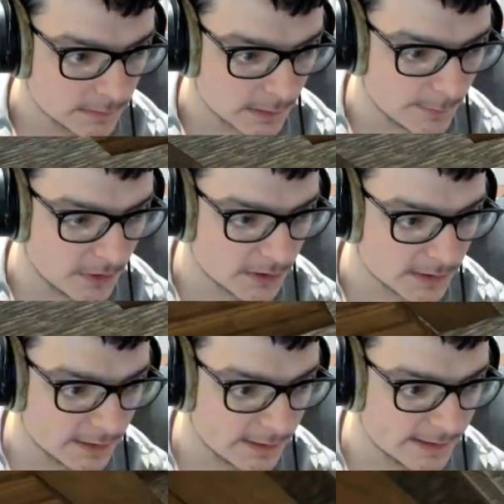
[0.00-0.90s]
I'm not
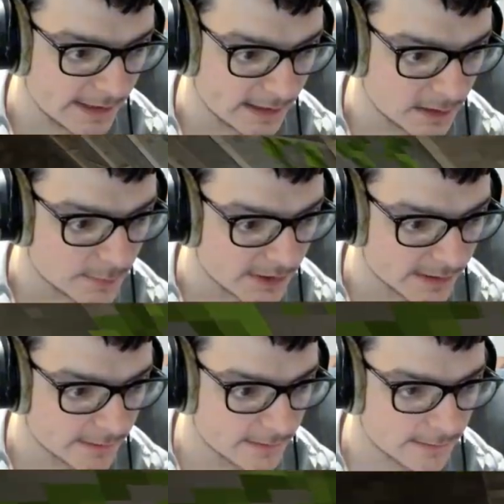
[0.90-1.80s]
gonna take the
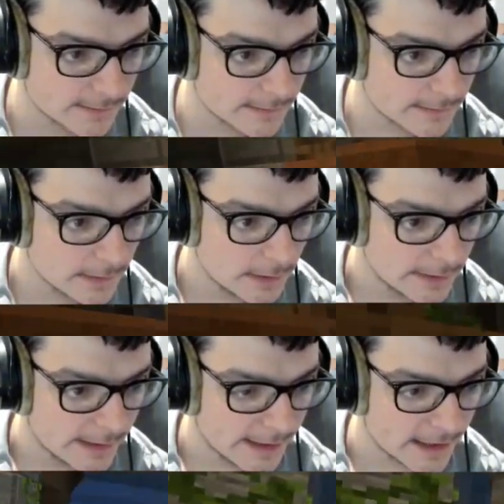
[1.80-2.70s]
bricks.
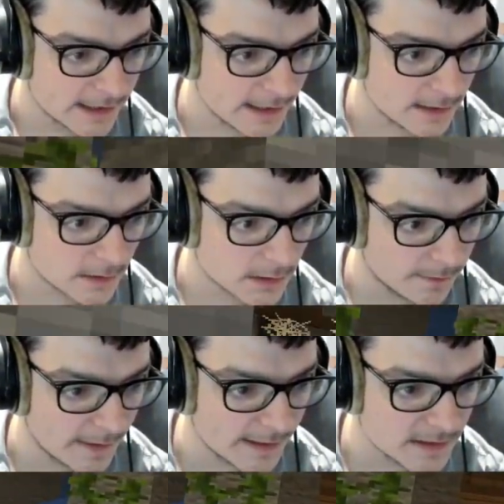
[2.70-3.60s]
And I think
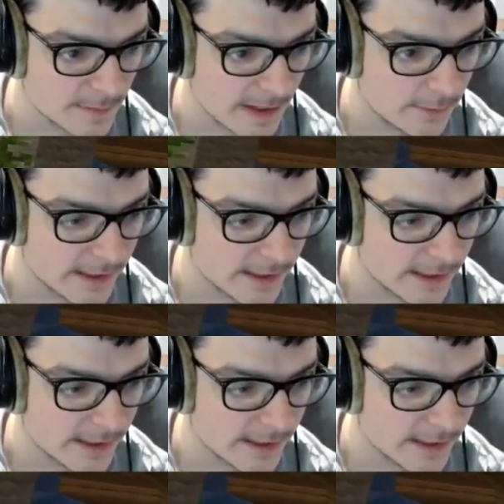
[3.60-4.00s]
that is about